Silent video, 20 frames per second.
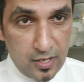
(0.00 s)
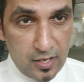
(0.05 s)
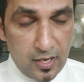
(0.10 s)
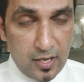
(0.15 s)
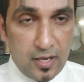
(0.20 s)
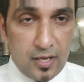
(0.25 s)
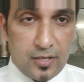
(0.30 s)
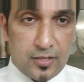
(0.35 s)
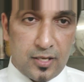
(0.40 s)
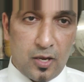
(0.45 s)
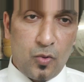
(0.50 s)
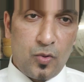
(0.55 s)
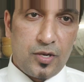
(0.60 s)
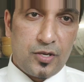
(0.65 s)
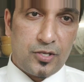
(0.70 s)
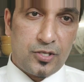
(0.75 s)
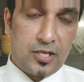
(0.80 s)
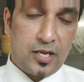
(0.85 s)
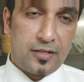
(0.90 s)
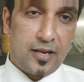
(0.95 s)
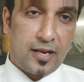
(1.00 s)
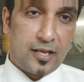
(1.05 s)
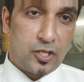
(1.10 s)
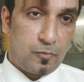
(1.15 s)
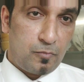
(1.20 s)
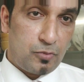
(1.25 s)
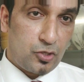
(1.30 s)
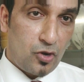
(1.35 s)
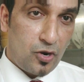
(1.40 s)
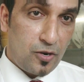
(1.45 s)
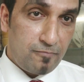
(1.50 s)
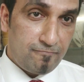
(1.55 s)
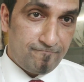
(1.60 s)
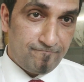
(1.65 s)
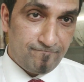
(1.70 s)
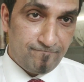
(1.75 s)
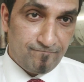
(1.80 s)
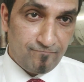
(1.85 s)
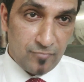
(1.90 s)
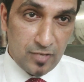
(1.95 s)
So till the next episode,
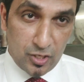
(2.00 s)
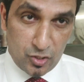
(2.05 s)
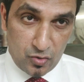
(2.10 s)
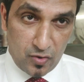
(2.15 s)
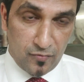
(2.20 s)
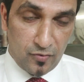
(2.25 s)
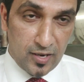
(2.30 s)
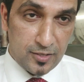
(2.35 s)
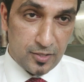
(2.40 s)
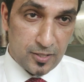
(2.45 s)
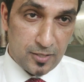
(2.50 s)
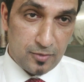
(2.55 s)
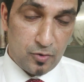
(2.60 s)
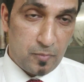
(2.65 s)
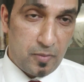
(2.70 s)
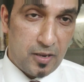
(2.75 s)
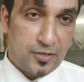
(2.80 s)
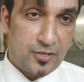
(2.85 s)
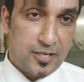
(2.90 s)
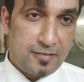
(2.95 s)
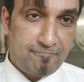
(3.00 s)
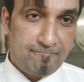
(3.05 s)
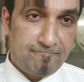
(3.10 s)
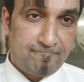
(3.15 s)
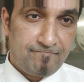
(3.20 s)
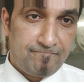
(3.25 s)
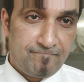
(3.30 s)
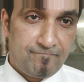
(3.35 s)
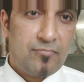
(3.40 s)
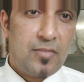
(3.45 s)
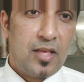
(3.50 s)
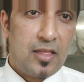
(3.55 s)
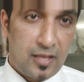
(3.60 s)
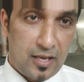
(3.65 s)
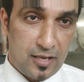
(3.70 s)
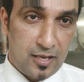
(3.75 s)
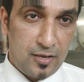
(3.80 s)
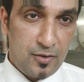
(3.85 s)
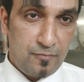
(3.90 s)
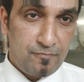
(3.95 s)
it's goodbye time.
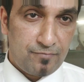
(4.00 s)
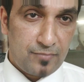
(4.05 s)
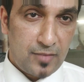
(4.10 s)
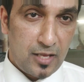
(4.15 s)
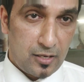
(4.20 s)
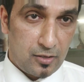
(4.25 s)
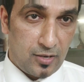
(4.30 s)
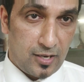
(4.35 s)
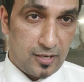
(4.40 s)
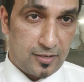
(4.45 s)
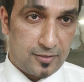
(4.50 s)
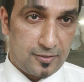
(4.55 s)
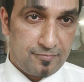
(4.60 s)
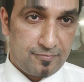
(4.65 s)
Thank you and good night.